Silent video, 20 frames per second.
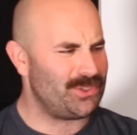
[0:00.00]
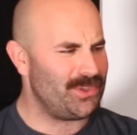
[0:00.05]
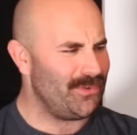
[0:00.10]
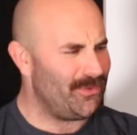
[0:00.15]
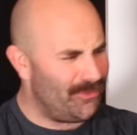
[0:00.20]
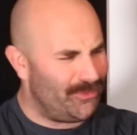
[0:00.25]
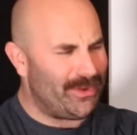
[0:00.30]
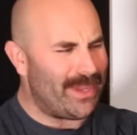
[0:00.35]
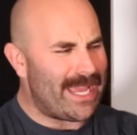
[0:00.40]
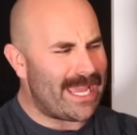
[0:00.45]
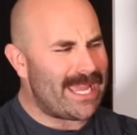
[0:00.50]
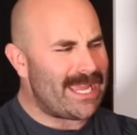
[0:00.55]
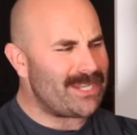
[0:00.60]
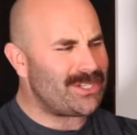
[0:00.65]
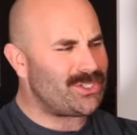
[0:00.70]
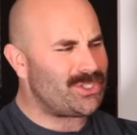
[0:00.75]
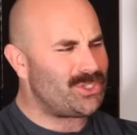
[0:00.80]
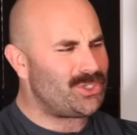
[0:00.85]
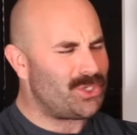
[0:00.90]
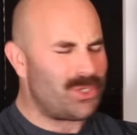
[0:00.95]
the
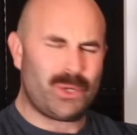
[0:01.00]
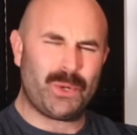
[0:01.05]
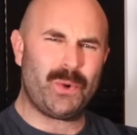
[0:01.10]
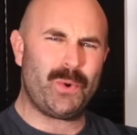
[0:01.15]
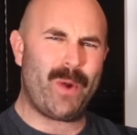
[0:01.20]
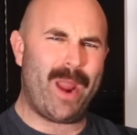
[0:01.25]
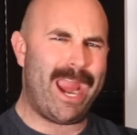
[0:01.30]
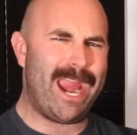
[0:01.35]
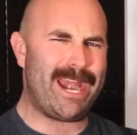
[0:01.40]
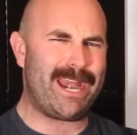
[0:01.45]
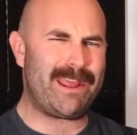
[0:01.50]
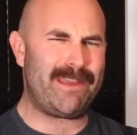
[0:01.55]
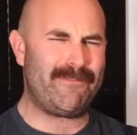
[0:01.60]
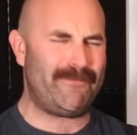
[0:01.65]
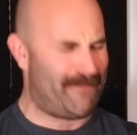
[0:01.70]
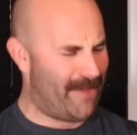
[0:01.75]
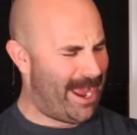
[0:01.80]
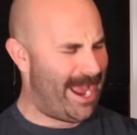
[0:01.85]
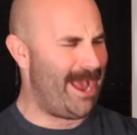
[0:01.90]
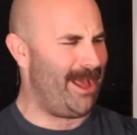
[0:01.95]
V 280
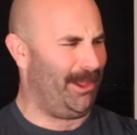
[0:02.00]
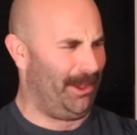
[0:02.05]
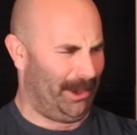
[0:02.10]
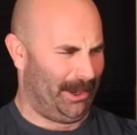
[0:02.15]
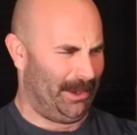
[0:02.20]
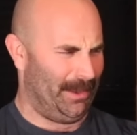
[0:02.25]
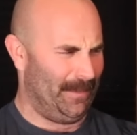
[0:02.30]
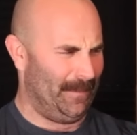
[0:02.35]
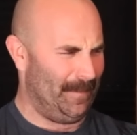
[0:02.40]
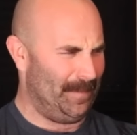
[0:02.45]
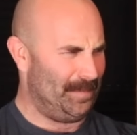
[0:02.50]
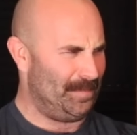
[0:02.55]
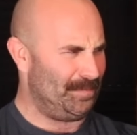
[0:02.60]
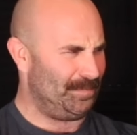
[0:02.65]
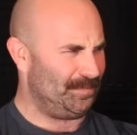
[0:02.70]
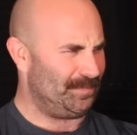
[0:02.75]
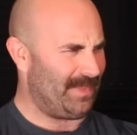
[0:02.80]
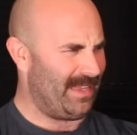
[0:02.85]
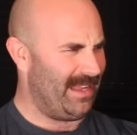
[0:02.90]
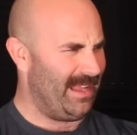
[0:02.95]
Valor.
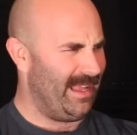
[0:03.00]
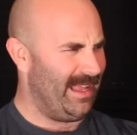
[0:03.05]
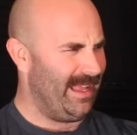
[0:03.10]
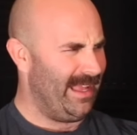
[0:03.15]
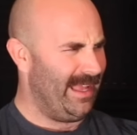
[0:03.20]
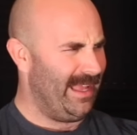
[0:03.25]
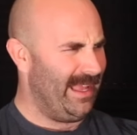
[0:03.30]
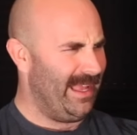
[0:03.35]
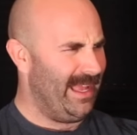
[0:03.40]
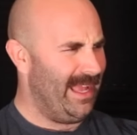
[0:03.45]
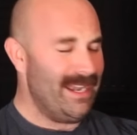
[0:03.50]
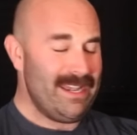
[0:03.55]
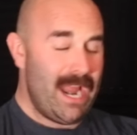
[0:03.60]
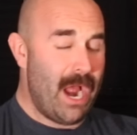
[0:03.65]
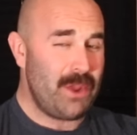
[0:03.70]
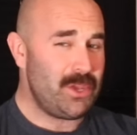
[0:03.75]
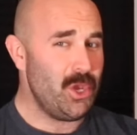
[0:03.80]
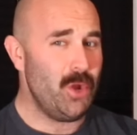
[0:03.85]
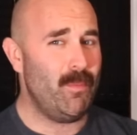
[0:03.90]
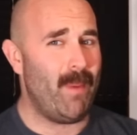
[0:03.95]
Now
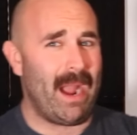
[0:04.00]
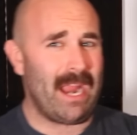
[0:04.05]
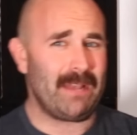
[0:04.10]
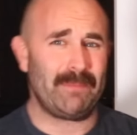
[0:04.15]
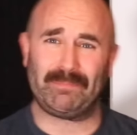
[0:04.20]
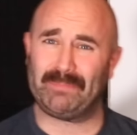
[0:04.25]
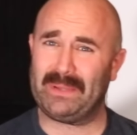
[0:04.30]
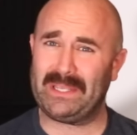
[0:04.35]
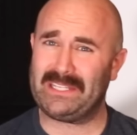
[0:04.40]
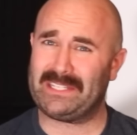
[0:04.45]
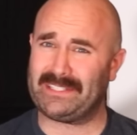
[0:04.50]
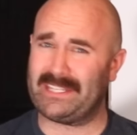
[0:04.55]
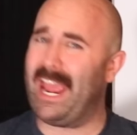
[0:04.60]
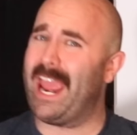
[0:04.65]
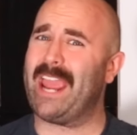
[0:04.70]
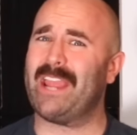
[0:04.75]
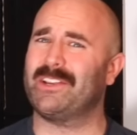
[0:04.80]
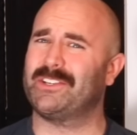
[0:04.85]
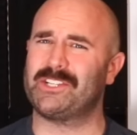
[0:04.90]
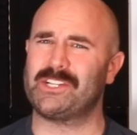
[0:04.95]
you might be
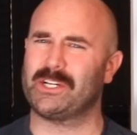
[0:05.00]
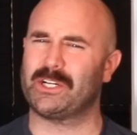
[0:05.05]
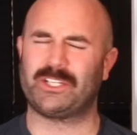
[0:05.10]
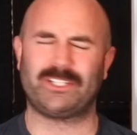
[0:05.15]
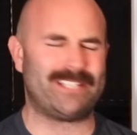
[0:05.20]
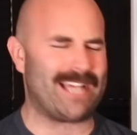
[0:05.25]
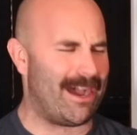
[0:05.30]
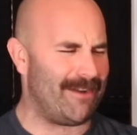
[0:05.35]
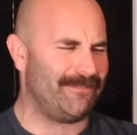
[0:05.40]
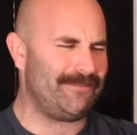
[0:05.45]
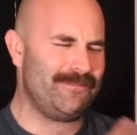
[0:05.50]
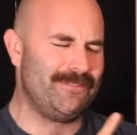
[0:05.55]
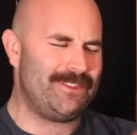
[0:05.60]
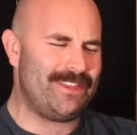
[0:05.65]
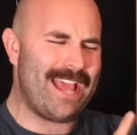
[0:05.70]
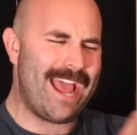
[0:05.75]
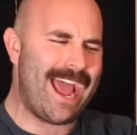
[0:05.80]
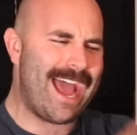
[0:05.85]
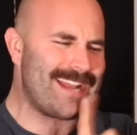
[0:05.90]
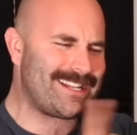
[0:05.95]
saying to yourself,
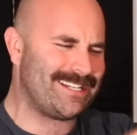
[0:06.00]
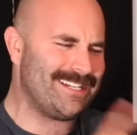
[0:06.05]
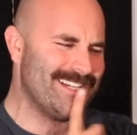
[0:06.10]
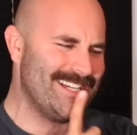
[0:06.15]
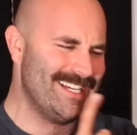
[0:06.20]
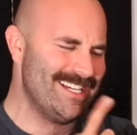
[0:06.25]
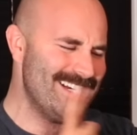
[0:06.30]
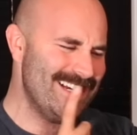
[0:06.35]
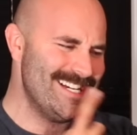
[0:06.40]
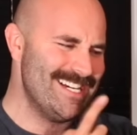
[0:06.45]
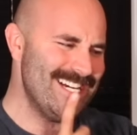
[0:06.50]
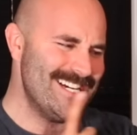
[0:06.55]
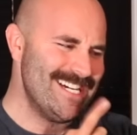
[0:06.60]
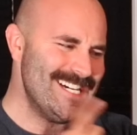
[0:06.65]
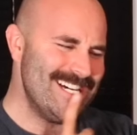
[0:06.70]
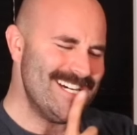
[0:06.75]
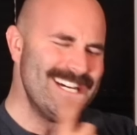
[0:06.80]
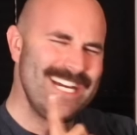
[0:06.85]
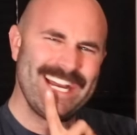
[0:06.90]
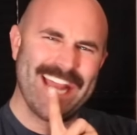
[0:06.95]
that
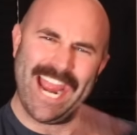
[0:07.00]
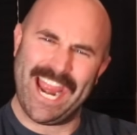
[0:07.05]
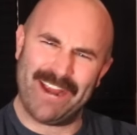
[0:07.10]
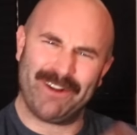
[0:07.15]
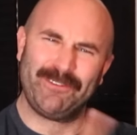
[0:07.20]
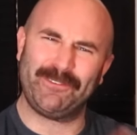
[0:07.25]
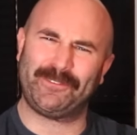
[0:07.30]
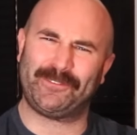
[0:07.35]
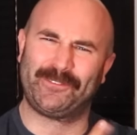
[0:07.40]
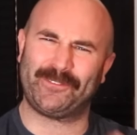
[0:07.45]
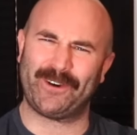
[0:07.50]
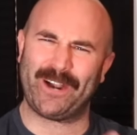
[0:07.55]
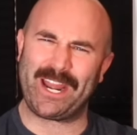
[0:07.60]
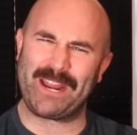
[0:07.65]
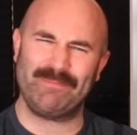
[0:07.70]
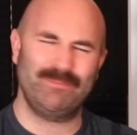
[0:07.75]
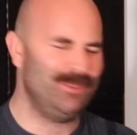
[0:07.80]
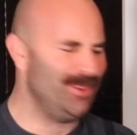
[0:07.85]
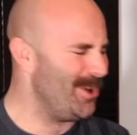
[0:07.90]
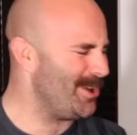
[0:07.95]

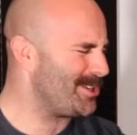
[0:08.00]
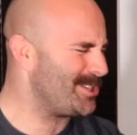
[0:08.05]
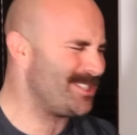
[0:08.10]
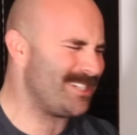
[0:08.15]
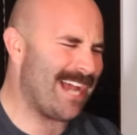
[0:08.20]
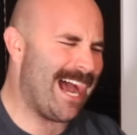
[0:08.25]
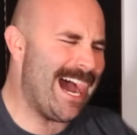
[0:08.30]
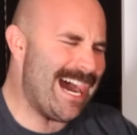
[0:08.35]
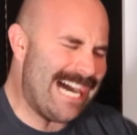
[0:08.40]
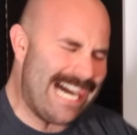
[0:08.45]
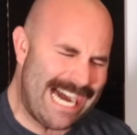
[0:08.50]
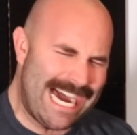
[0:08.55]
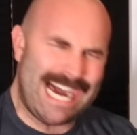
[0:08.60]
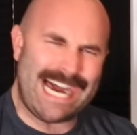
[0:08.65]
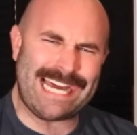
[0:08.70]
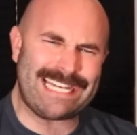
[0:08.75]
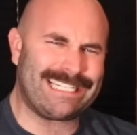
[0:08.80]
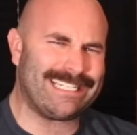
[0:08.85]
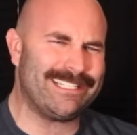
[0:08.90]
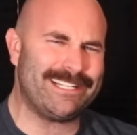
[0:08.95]
airframe looks
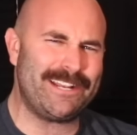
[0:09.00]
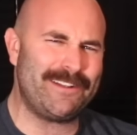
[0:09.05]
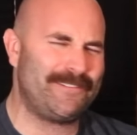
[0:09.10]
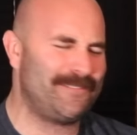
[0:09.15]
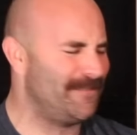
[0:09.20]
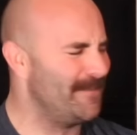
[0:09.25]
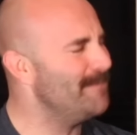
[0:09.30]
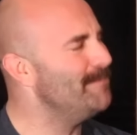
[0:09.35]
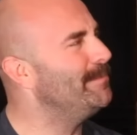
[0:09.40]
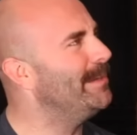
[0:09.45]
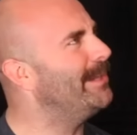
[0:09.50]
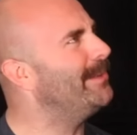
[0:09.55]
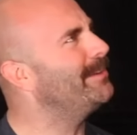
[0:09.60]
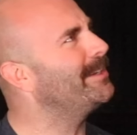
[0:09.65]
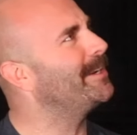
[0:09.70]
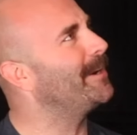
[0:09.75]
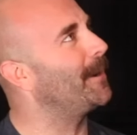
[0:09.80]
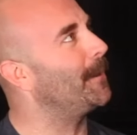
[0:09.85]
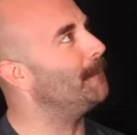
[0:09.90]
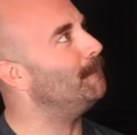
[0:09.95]
oddly
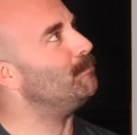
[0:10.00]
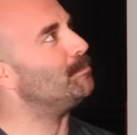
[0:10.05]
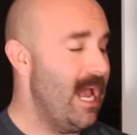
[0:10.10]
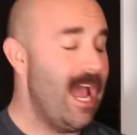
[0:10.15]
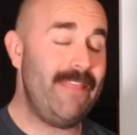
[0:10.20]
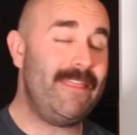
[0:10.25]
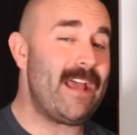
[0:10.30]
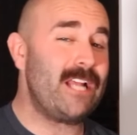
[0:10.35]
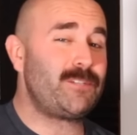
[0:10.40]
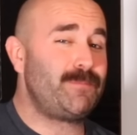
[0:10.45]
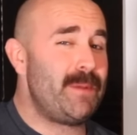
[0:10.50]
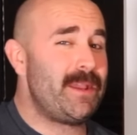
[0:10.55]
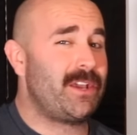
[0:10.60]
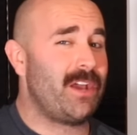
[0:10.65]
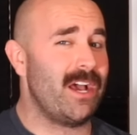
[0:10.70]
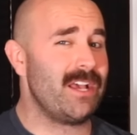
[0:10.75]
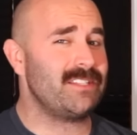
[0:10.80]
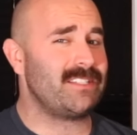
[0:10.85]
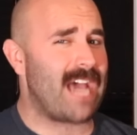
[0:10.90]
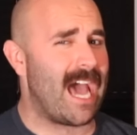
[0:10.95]
familiar. And that's
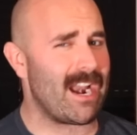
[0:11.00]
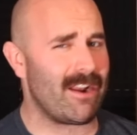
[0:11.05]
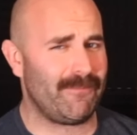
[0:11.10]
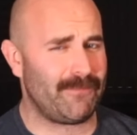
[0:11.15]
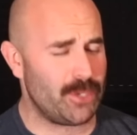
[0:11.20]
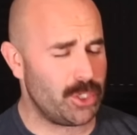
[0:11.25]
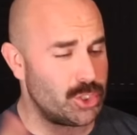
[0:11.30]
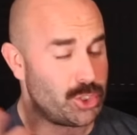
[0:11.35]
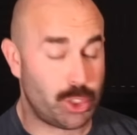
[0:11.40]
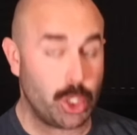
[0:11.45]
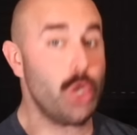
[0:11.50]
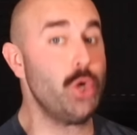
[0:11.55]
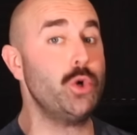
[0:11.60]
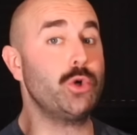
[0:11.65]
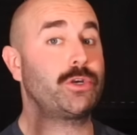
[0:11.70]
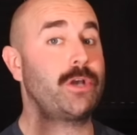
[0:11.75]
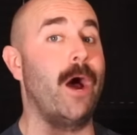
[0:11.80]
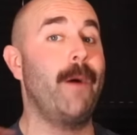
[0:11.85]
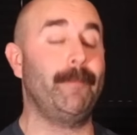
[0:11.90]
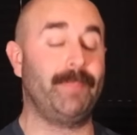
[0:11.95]
because out of the
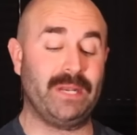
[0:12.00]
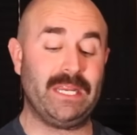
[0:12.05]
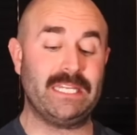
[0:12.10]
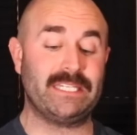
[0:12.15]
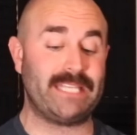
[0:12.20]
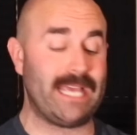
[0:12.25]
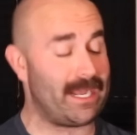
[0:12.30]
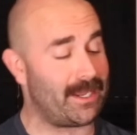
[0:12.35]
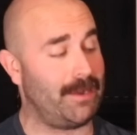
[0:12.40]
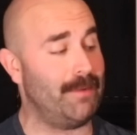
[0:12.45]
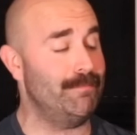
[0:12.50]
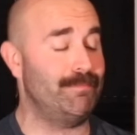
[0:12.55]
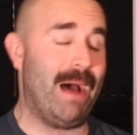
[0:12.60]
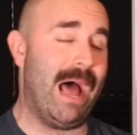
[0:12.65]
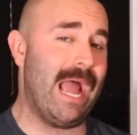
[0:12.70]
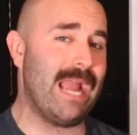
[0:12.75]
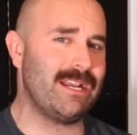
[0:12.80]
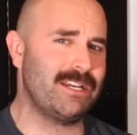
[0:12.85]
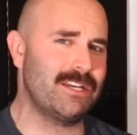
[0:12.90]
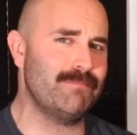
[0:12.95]
two companies that
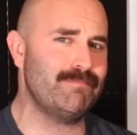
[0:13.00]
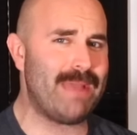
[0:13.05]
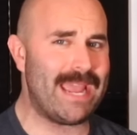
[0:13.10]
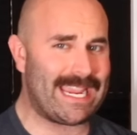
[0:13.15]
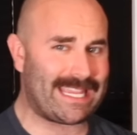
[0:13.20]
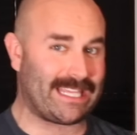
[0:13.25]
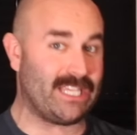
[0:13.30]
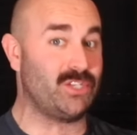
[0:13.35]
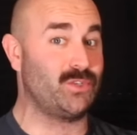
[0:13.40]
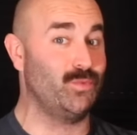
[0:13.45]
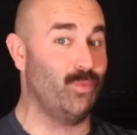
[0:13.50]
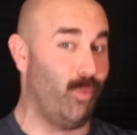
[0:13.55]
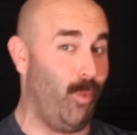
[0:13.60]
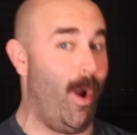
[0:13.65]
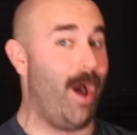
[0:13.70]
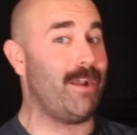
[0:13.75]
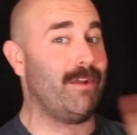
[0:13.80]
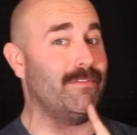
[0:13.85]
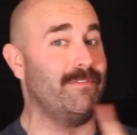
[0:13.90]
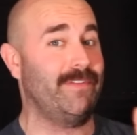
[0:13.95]
combined to make this,
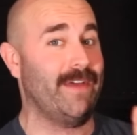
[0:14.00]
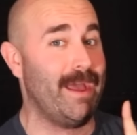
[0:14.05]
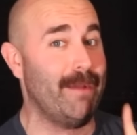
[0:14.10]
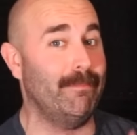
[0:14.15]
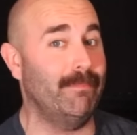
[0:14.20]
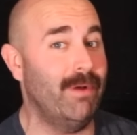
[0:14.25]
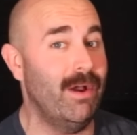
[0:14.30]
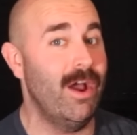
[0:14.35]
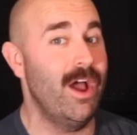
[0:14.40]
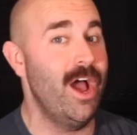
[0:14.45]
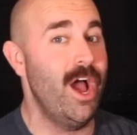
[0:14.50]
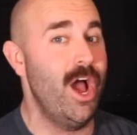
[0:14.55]
one of them